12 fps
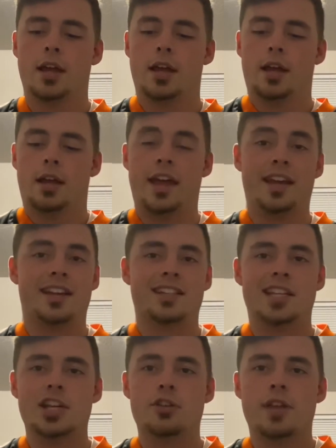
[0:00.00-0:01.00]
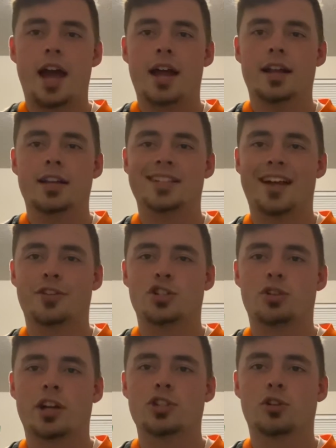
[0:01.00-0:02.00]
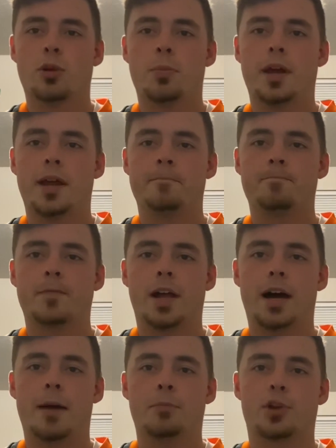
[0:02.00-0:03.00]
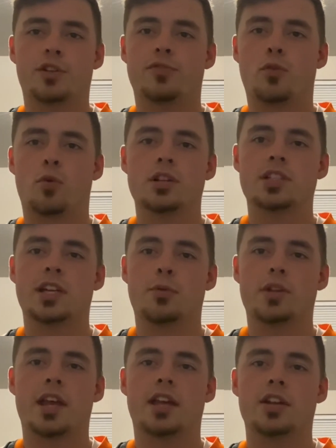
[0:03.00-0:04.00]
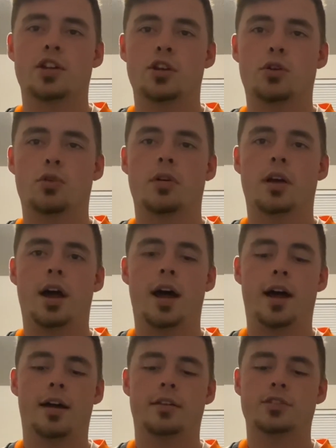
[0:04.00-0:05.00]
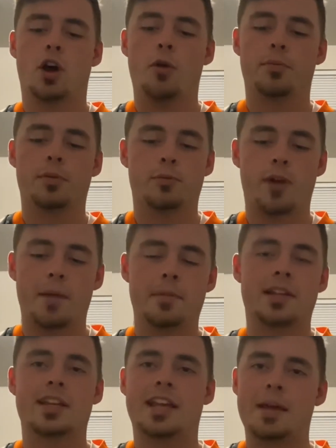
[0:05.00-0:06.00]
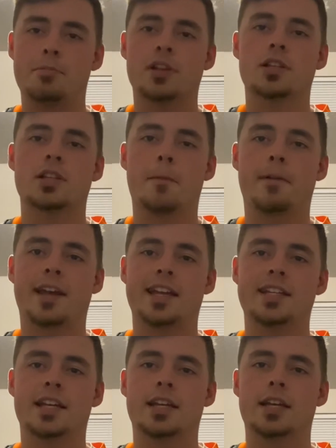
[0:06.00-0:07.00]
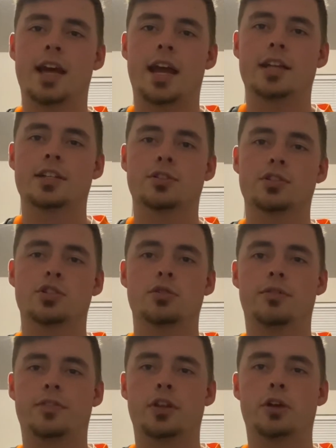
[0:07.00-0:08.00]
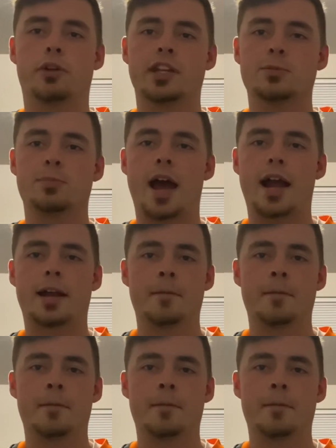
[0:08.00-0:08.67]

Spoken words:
they can continue that down the stretch a little bit. I'm looking forward to seeing what they can do. I was hoping Redmond can keep this up like he did today until Suafilo gets back.